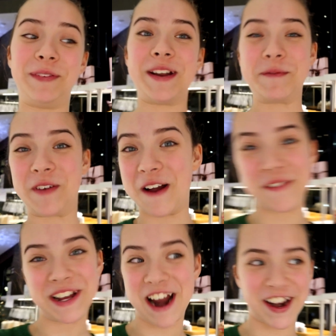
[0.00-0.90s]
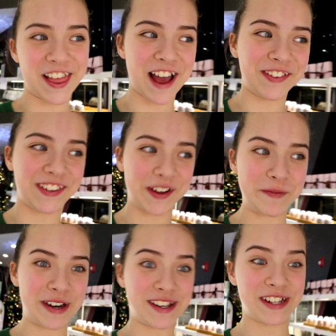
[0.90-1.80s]
but I'm probably not allowed to,
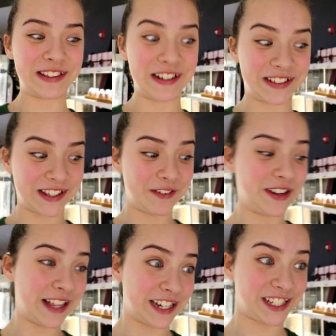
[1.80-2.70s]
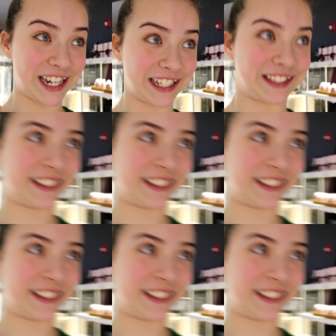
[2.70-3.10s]
but it just looks so delicious.